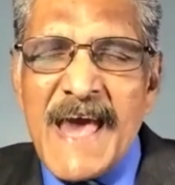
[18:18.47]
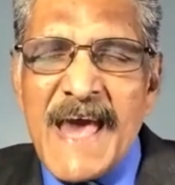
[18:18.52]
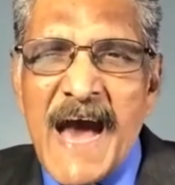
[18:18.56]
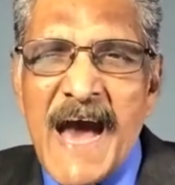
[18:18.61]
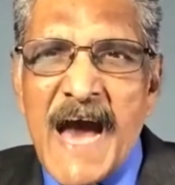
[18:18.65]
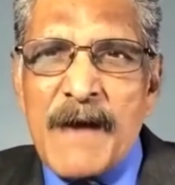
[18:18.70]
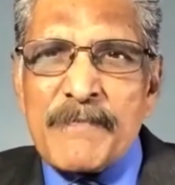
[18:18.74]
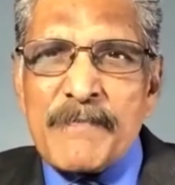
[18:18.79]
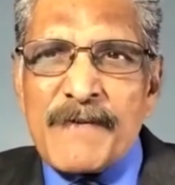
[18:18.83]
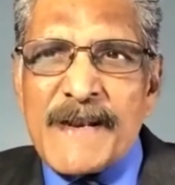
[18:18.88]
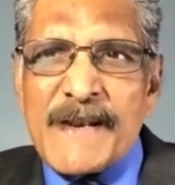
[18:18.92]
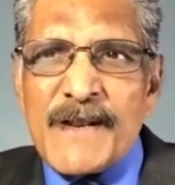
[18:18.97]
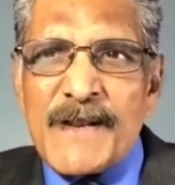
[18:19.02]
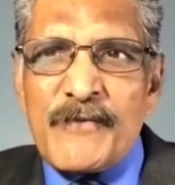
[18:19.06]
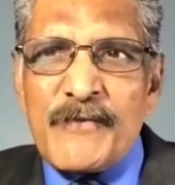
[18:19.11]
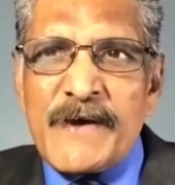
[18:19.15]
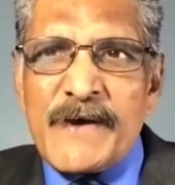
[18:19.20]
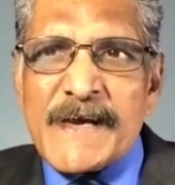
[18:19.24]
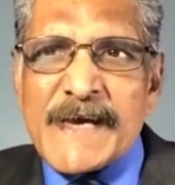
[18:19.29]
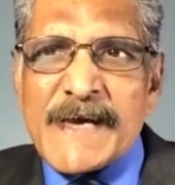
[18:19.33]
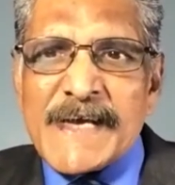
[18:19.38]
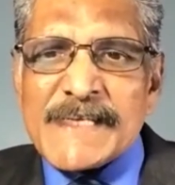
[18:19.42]
I believe
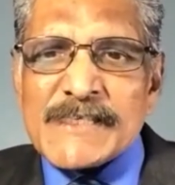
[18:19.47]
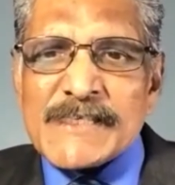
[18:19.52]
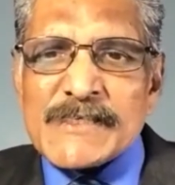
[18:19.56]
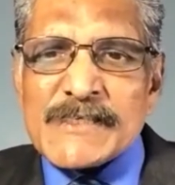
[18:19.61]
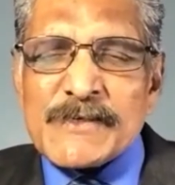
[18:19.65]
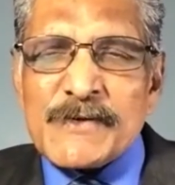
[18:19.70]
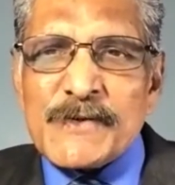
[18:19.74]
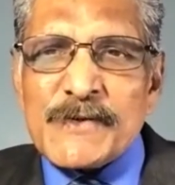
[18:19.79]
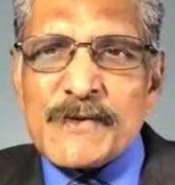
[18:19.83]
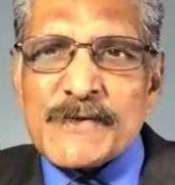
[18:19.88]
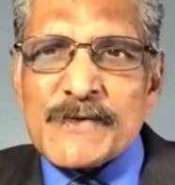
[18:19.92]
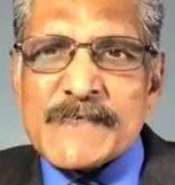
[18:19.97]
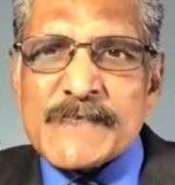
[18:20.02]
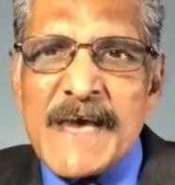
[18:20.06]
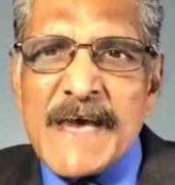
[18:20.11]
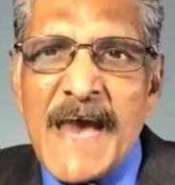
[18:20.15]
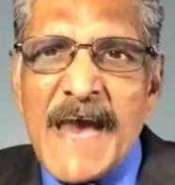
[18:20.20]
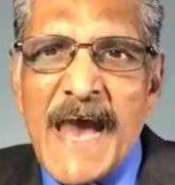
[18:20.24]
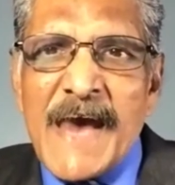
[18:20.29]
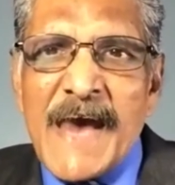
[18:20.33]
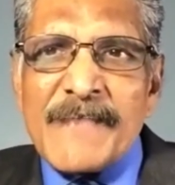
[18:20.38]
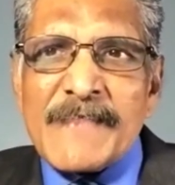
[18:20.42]
we can choose,
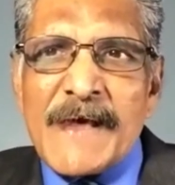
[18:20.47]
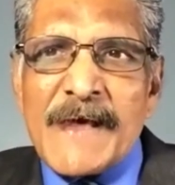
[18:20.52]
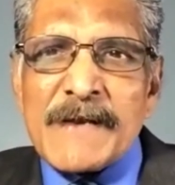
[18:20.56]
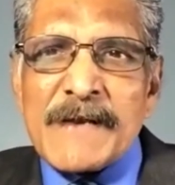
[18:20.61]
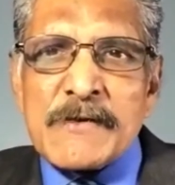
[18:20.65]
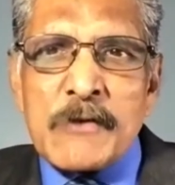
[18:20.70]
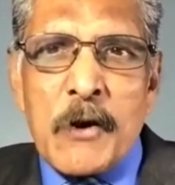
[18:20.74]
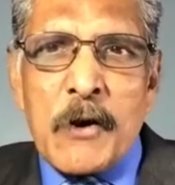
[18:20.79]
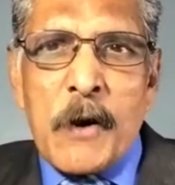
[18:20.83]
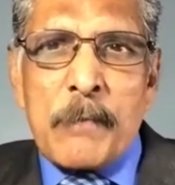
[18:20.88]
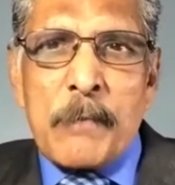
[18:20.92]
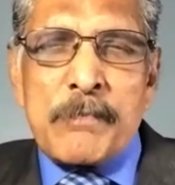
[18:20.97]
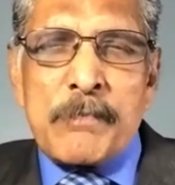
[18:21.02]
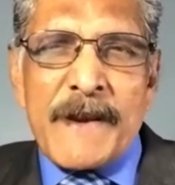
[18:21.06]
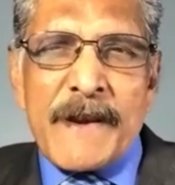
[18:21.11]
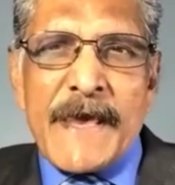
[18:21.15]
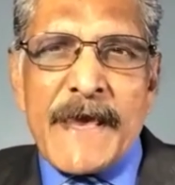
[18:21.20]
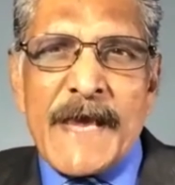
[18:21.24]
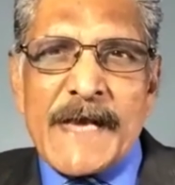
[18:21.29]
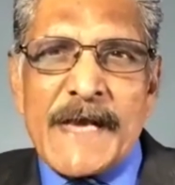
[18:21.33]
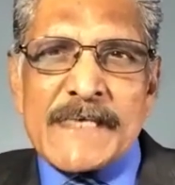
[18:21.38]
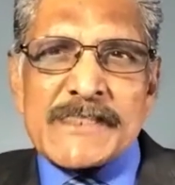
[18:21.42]
and that no
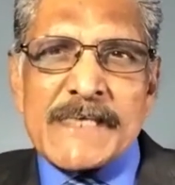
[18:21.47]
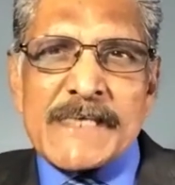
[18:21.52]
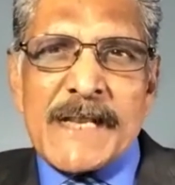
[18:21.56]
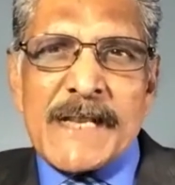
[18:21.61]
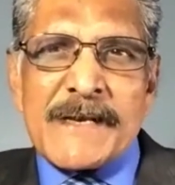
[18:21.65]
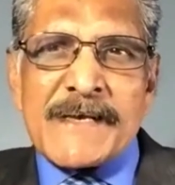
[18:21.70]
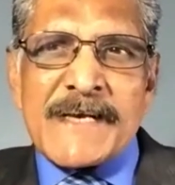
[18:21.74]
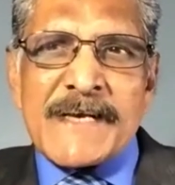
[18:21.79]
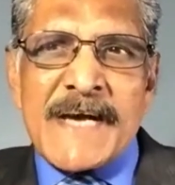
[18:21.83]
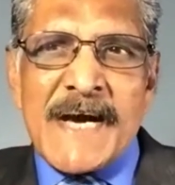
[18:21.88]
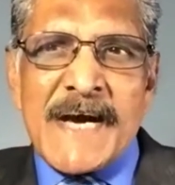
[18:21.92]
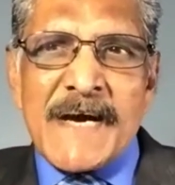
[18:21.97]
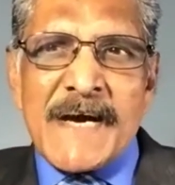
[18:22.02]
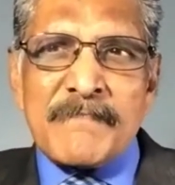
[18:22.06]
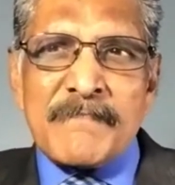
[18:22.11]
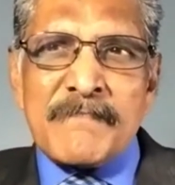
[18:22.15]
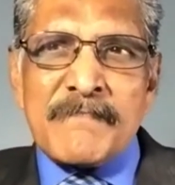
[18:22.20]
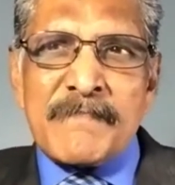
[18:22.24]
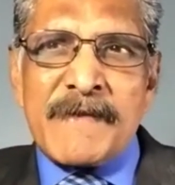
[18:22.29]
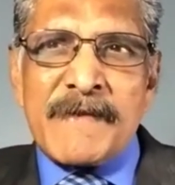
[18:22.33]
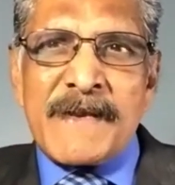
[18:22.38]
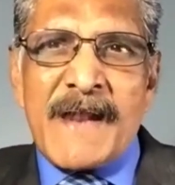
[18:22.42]
plague shall
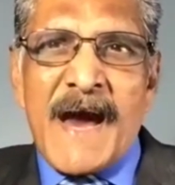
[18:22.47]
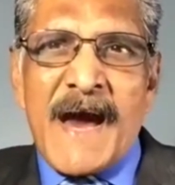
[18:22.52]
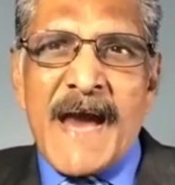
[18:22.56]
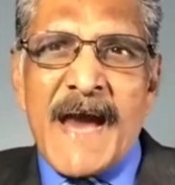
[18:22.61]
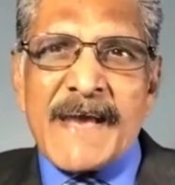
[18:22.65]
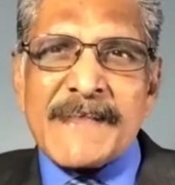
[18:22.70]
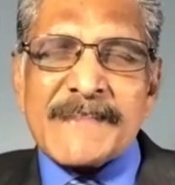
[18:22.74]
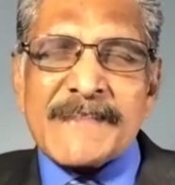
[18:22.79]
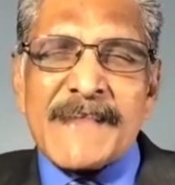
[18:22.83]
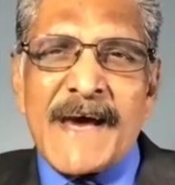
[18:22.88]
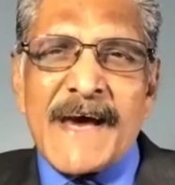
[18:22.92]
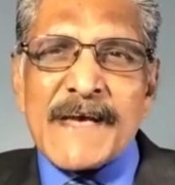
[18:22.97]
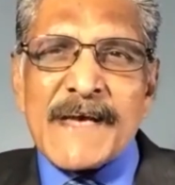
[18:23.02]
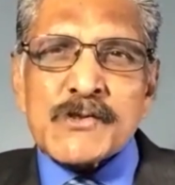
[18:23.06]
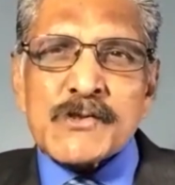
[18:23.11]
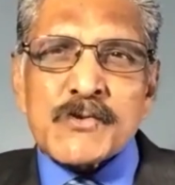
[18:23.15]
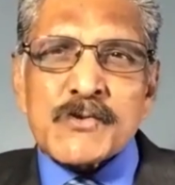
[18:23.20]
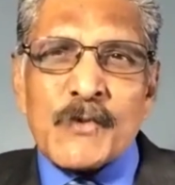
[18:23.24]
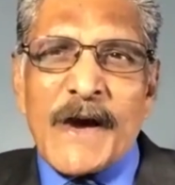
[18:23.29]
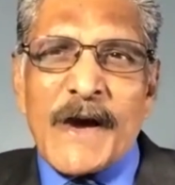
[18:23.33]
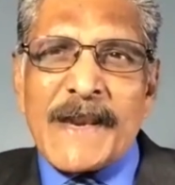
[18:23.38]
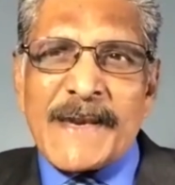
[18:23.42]
come nigh thy
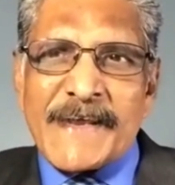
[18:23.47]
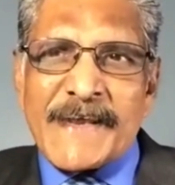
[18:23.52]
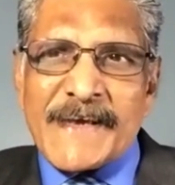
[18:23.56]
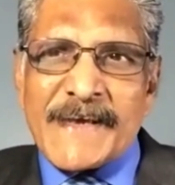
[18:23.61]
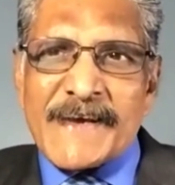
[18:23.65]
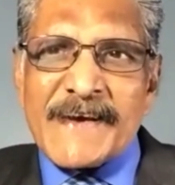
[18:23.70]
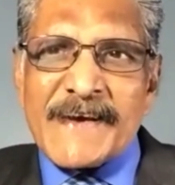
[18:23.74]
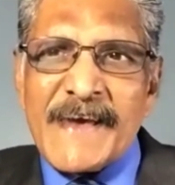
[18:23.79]
dwelling.